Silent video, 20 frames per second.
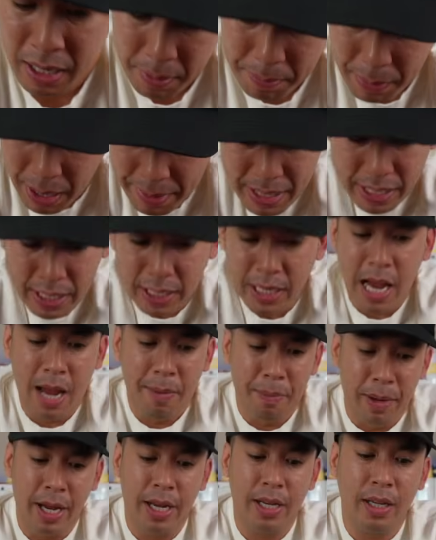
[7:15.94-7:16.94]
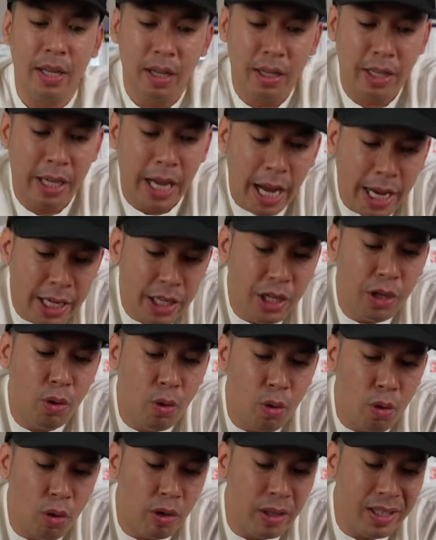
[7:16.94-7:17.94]
But I'm not gonna lie, man. Candy
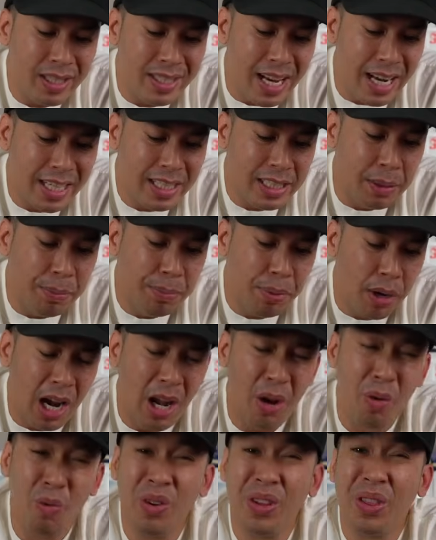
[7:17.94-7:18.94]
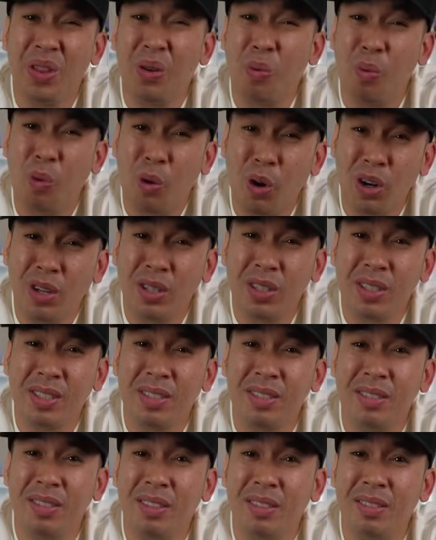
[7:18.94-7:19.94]
corn is actually probably one of the worst
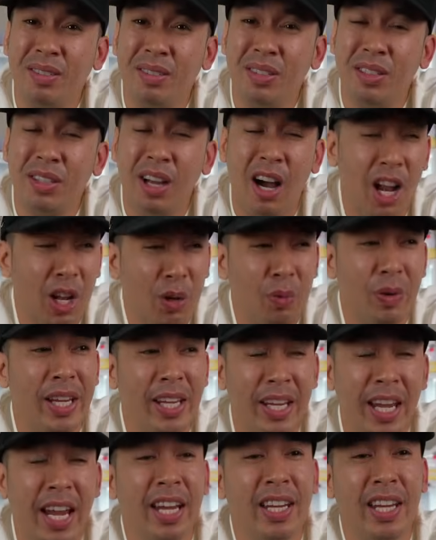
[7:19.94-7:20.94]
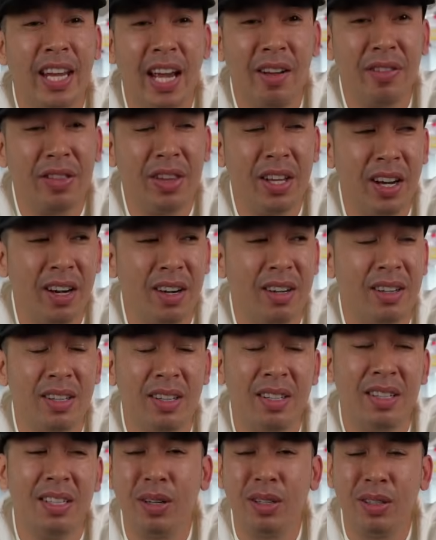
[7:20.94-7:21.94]
Halloween candy out there.
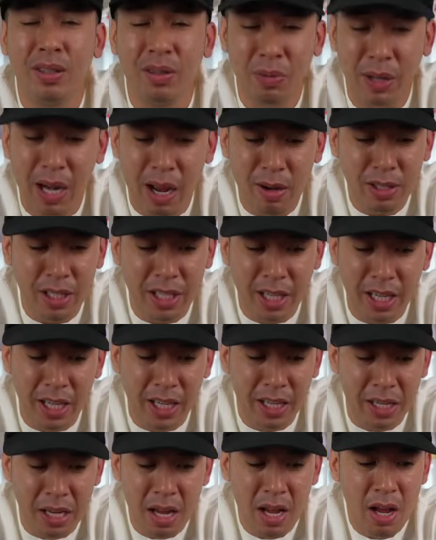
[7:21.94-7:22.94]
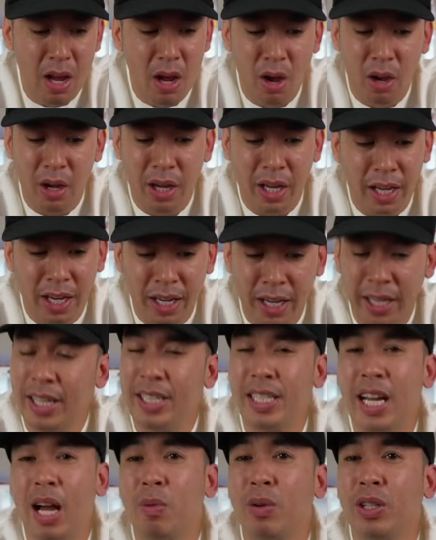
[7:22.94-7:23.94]
When I was a kid,
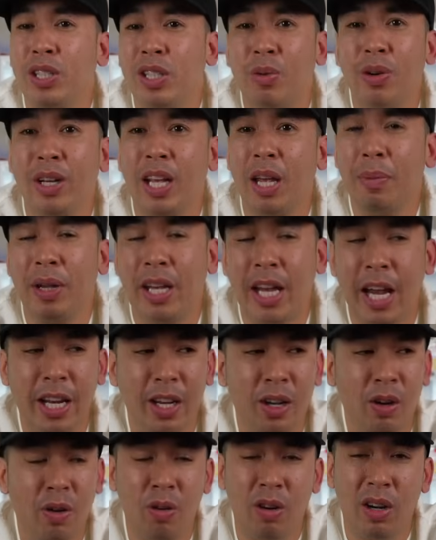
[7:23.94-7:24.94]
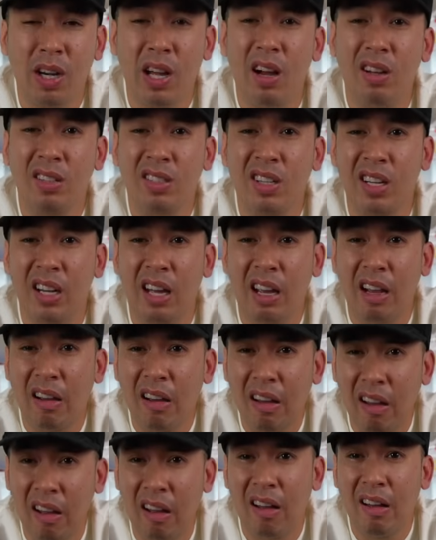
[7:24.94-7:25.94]
anytime when someone gave me candy corn, I was kind of like,
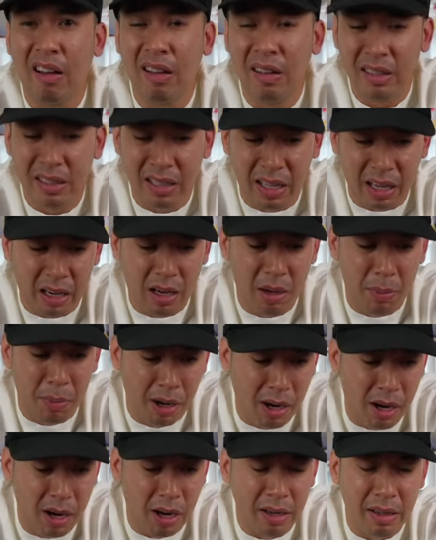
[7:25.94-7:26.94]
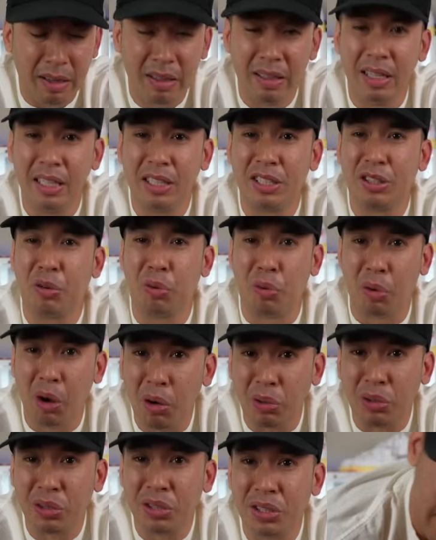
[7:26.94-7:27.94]
ugh. Like, come on. That's
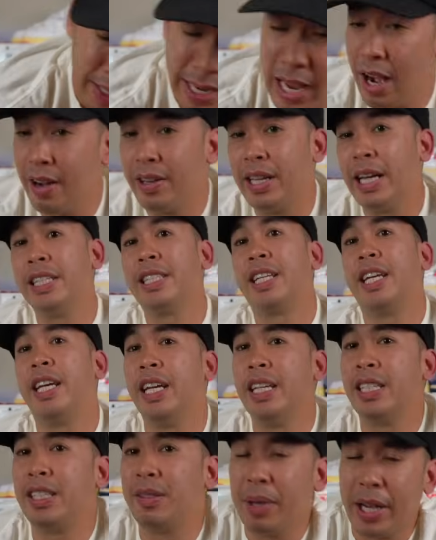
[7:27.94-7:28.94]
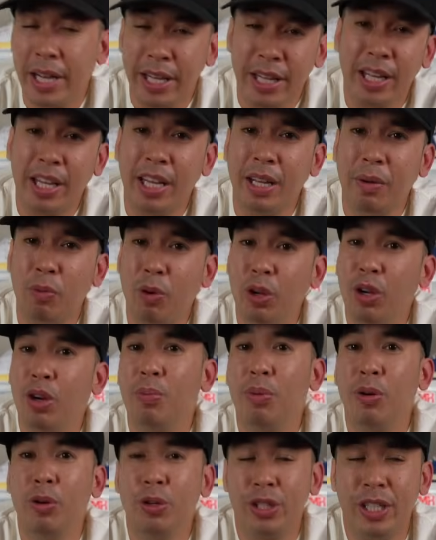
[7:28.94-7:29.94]
gross. Nowadays, kids, man, they're getting real
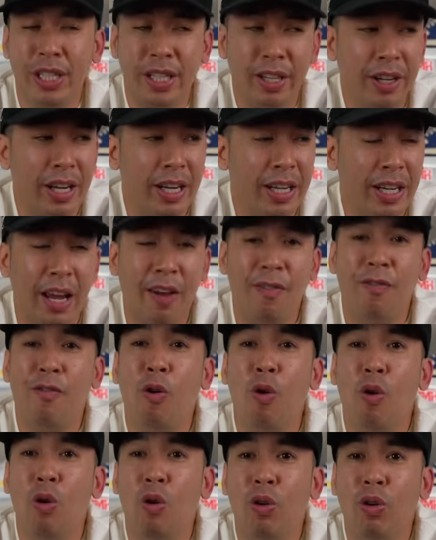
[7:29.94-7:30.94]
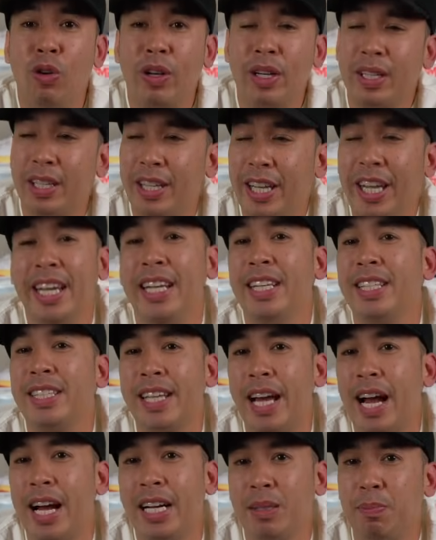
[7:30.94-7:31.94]
bougie. They're getting like full
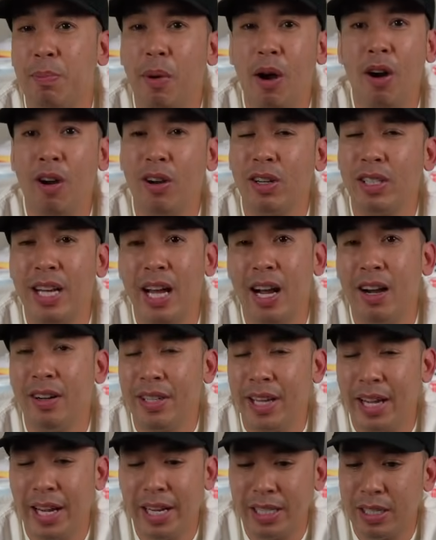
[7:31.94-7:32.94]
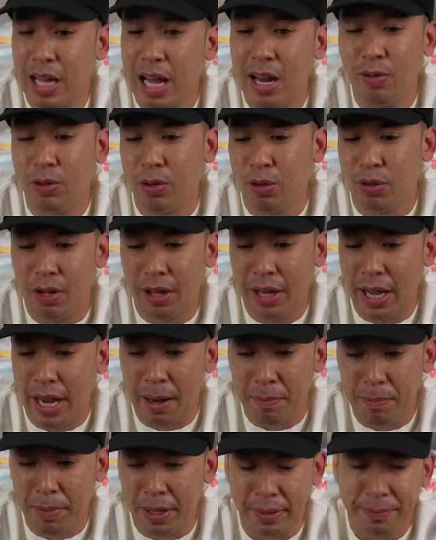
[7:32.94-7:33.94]
king-size bars nowadays. I don't do all
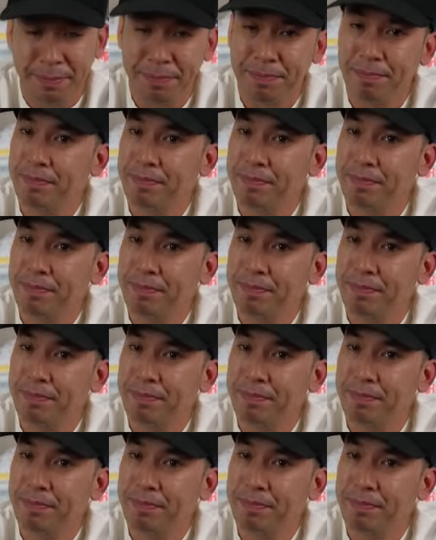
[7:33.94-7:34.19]
that, but